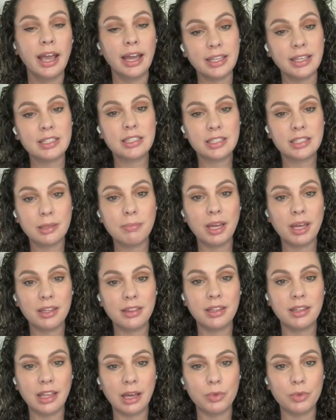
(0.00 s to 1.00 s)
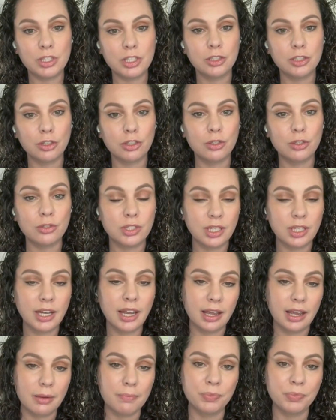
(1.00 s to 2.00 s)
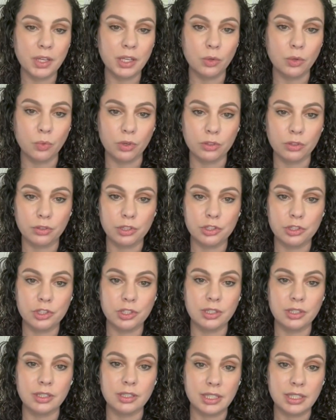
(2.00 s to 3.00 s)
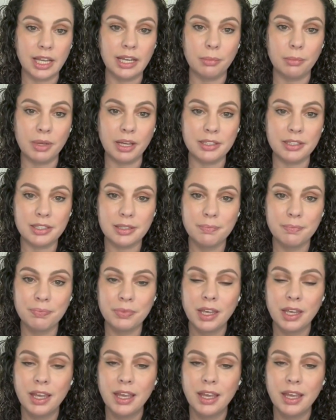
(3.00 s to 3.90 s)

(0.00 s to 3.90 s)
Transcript: And this is a method that we still use today in the World Christian Database.